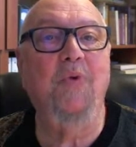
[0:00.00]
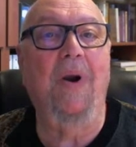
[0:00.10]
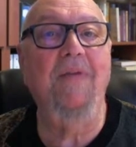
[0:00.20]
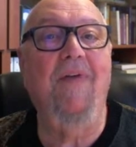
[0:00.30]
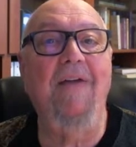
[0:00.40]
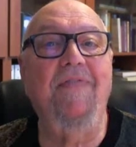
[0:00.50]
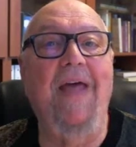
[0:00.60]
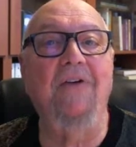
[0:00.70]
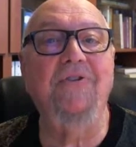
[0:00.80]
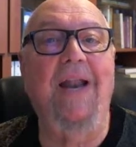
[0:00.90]

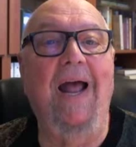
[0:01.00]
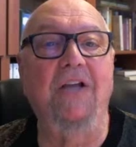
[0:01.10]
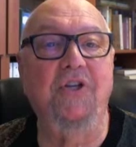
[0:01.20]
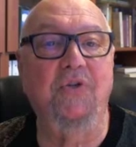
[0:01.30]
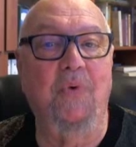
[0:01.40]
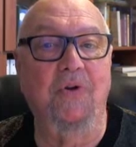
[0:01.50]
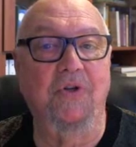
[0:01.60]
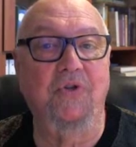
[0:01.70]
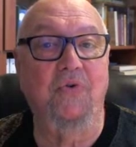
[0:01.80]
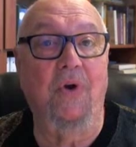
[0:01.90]
25,000 houses were
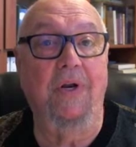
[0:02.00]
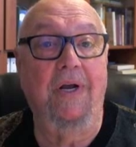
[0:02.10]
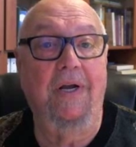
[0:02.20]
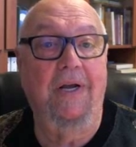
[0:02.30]
destroyed.